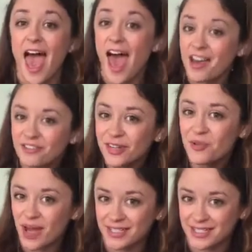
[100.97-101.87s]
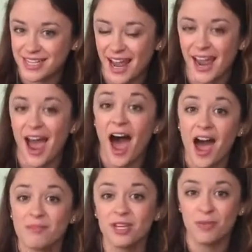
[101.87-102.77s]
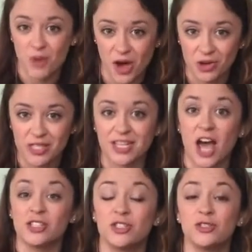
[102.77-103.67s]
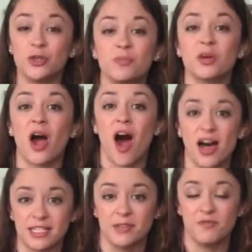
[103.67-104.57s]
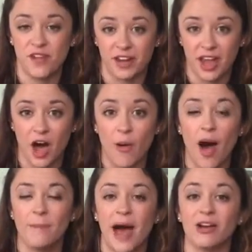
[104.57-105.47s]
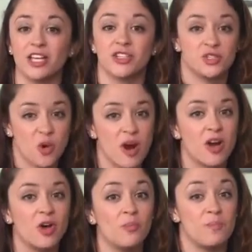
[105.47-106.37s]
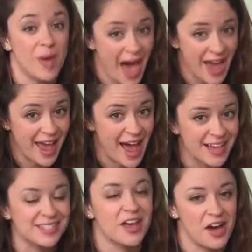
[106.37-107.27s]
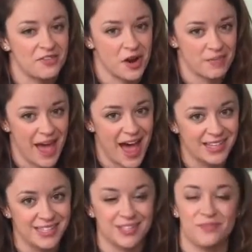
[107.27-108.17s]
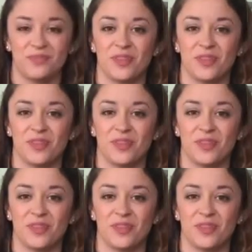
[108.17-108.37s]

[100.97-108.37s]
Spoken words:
every Wednesday, I'm gonna post a super awesome video about a historical badass of our past.